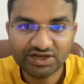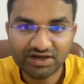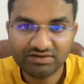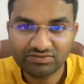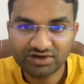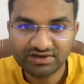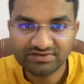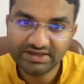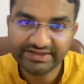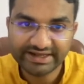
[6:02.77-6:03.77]

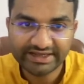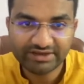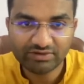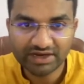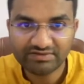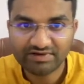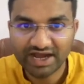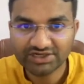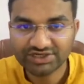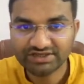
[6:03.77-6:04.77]
numbers, then equivalent
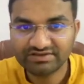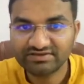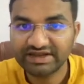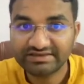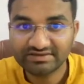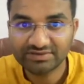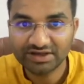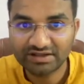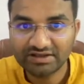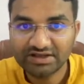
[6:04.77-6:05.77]
fractions,
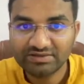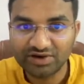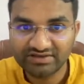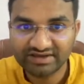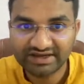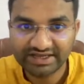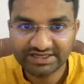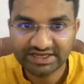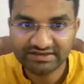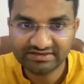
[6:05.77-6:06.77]
decimal,
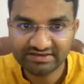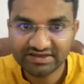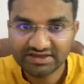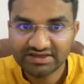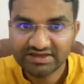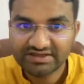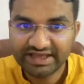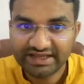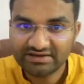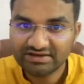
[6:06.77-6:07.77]
percentages.
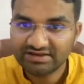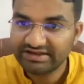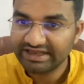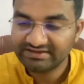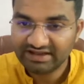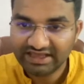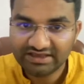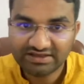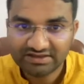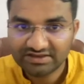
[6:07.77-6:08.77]
Then
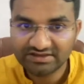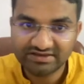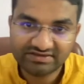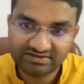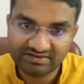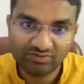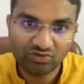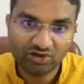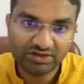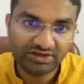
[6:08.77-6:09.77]
nextly this
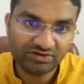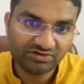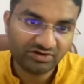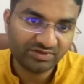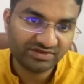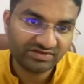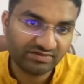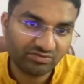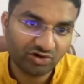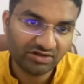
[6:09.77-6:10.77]
symbol, use of this
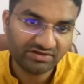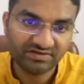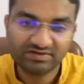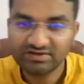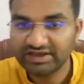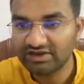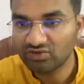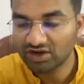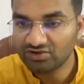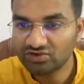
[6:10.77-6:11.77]
symbols,
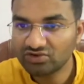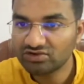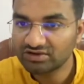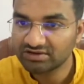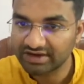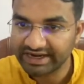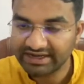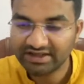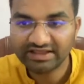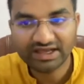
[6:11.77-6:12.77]
equal to,
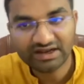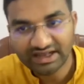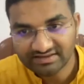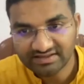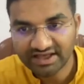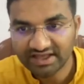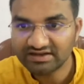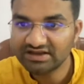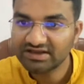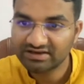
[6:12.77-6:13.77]
greater than, less
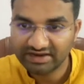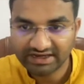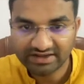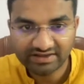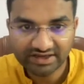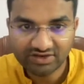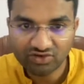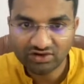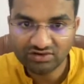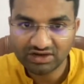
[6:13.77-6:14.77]
than, greater than,
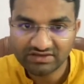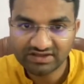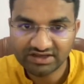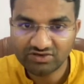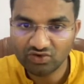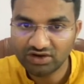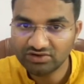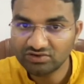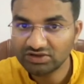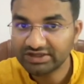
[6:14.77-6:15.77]
equal to, less than, equal
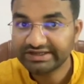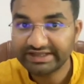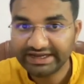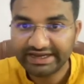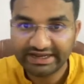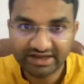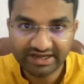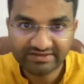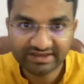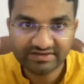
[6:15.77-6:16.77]
to. Then
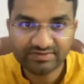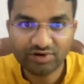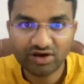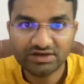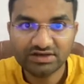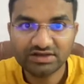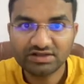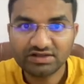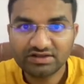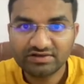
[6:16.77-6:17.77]
indices part.
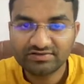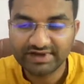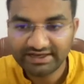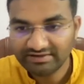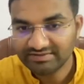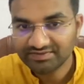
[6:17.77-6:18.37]
Fine.